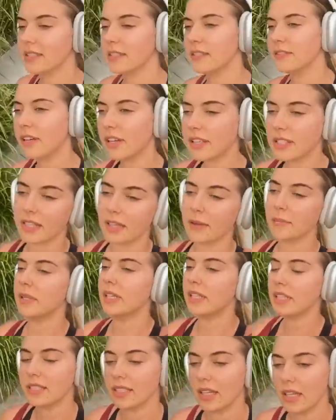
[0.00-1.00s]
the first 10
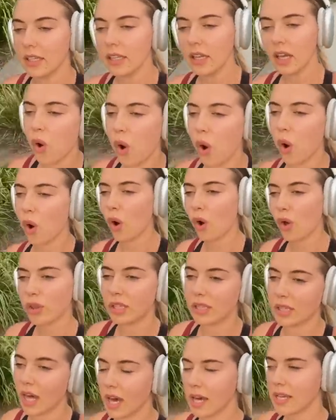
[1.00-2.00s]
minutes done. The
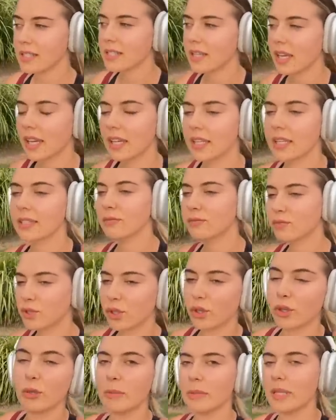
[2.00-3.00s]
last like
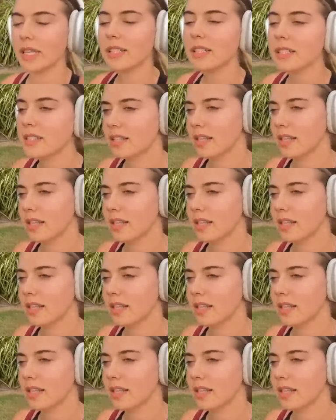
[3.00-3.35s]
2 minutes,